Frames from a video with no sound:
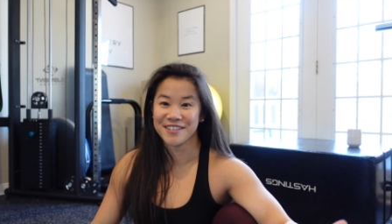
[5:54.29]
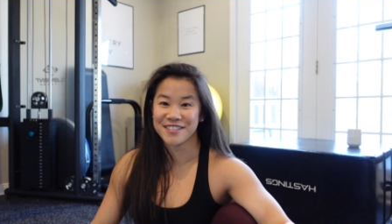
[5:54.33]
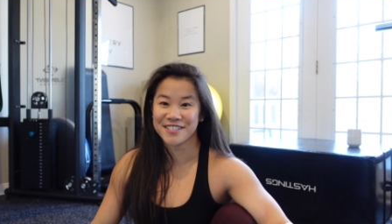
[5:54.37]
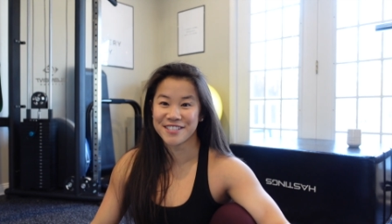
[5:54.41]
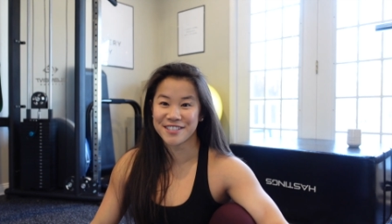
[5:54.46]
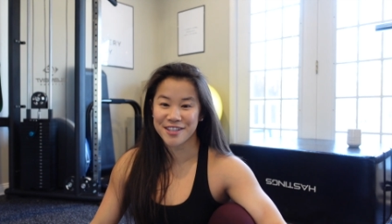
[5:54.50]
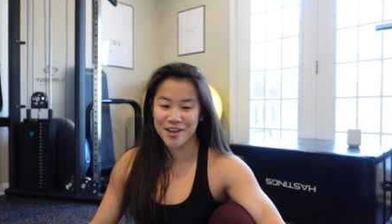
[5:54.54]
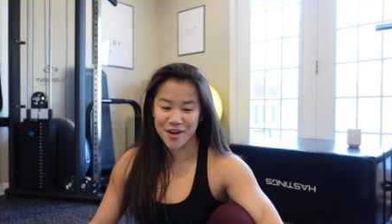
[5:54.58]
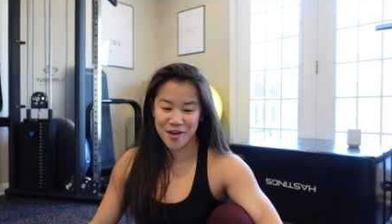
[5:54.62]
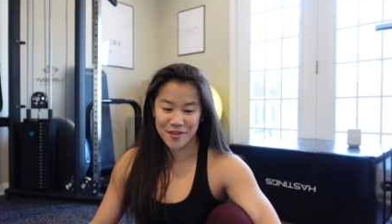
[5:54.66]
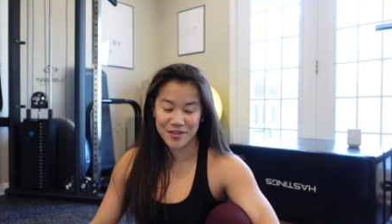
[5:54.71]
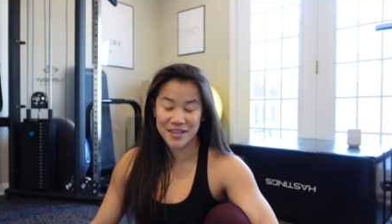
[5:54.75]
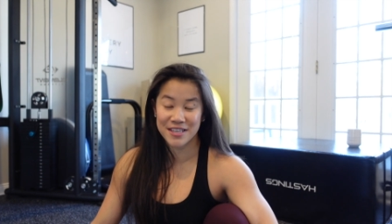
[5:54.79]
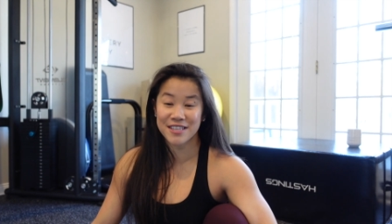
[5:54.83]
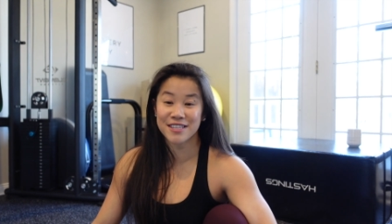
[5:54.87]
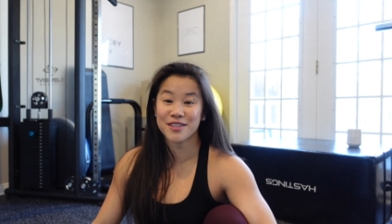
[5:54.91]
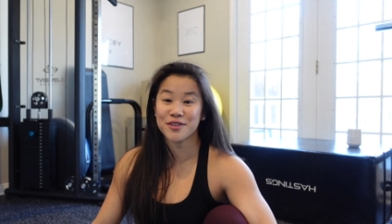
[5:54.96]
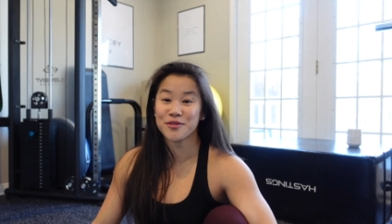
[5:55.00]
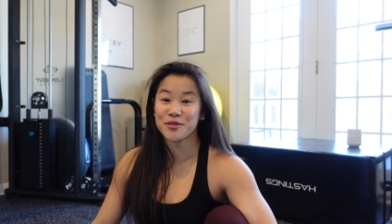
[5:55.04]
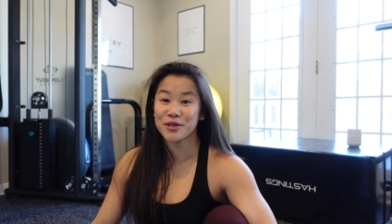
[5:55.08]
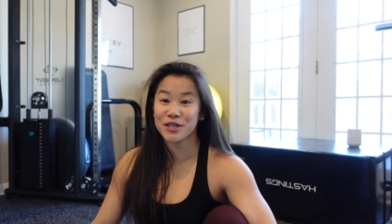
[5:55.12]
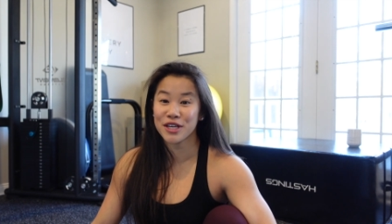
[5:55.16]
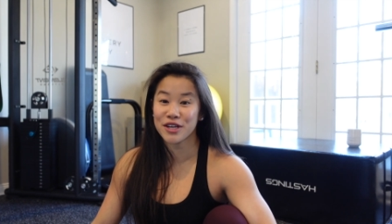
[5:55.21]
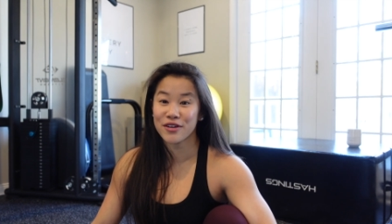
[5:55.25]
So this is
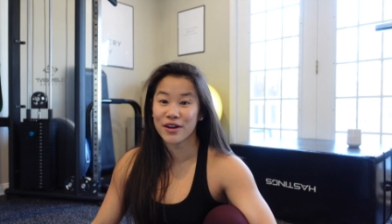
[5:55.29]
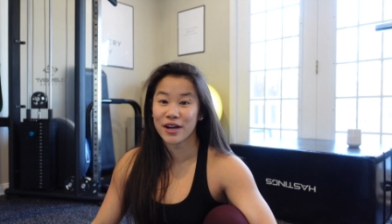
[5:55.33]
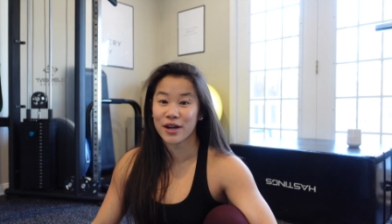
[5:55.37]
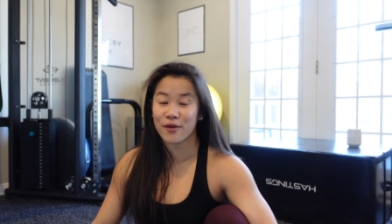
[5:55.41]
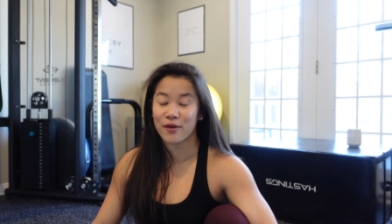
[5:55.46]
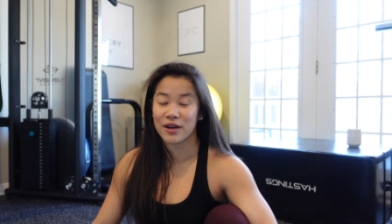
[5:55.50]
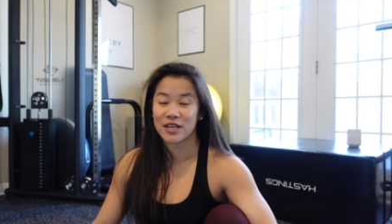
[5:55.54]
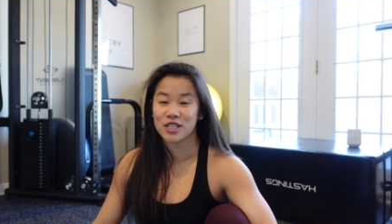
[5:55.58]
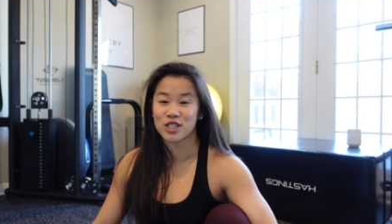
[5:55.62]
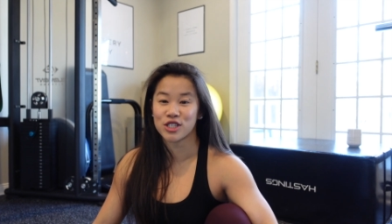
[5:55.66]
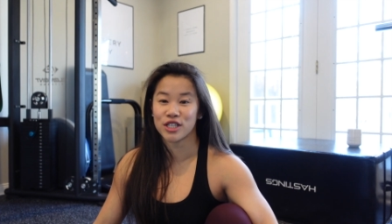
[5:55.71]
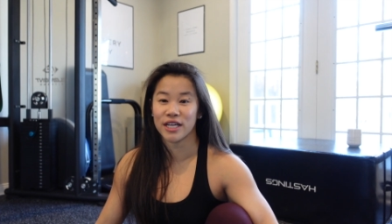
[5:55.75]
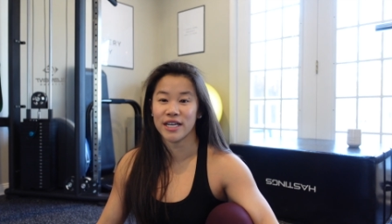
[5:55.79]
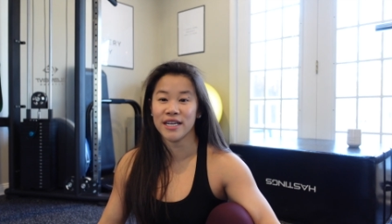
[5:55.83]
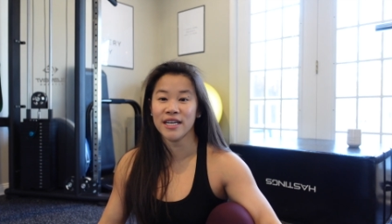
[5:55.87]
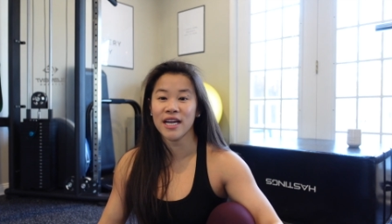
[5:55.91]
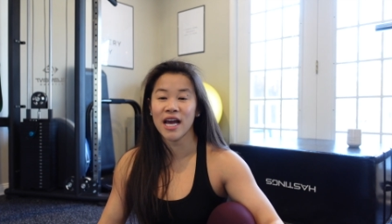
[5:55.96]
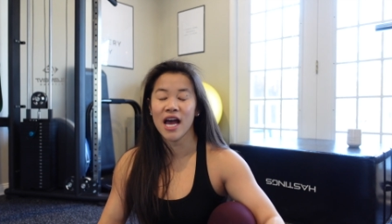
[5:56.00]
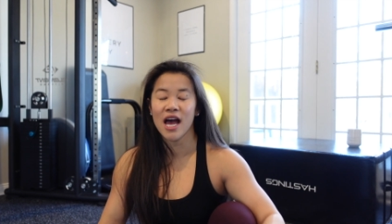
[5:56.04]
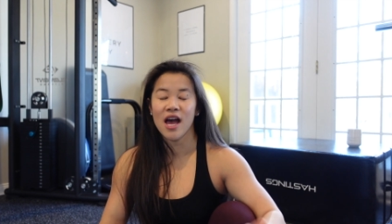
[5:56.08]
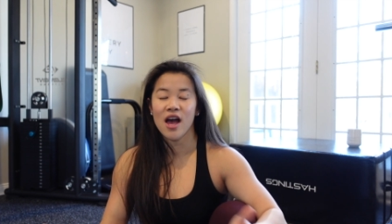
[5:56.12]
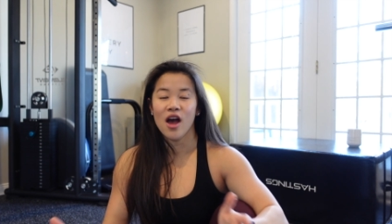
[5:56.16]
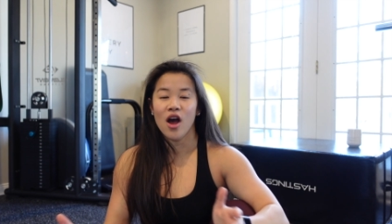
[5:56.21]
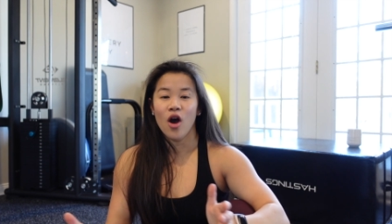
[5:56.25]
a really great question.